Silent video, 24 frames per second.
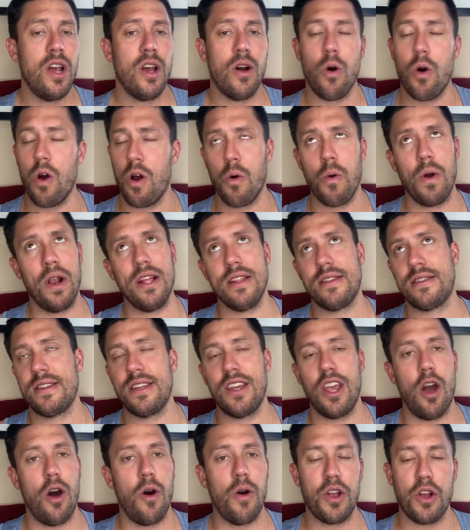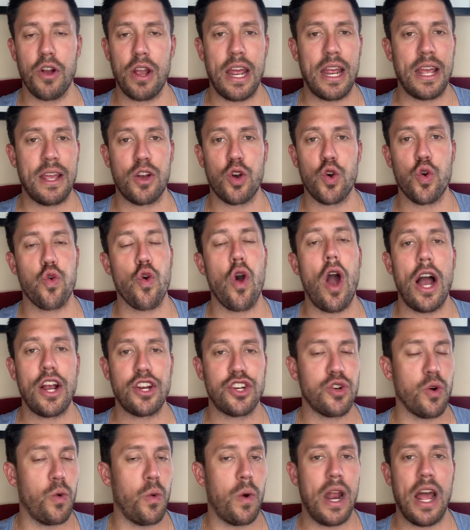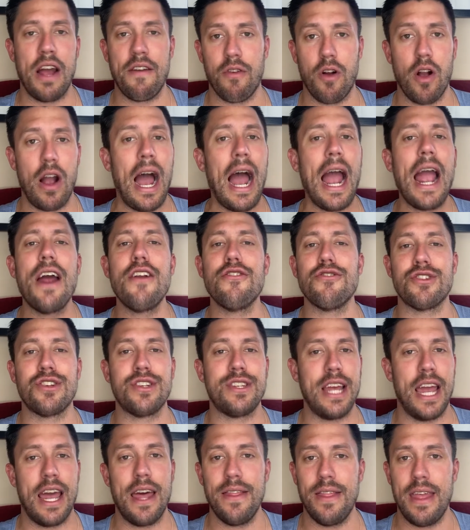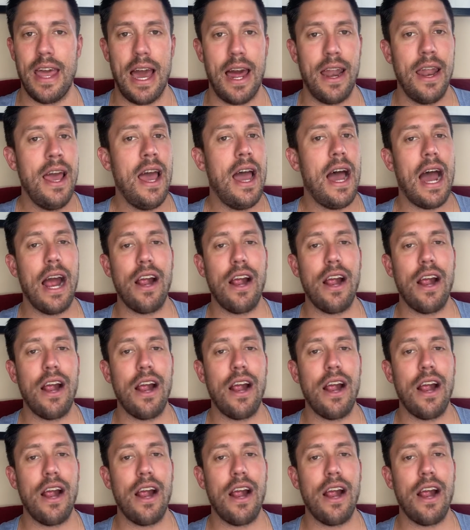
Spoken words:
or when it's, you're getting crushed or whatever. I understand that.